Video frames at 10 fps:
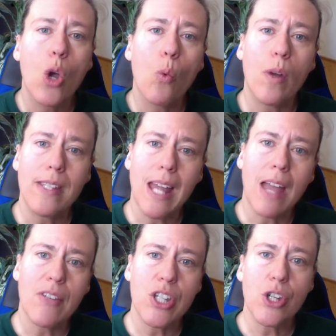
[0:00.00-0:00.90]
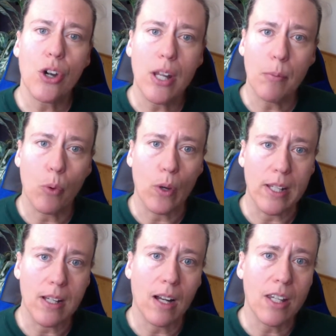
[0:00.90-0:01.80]
Once I have a starting
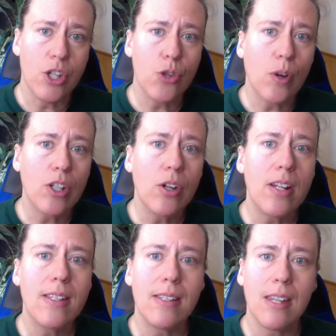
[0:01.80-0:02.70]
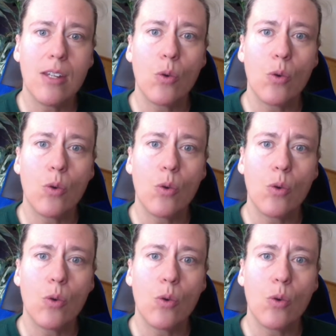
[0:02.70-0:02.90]
point, I'll instruct you to sit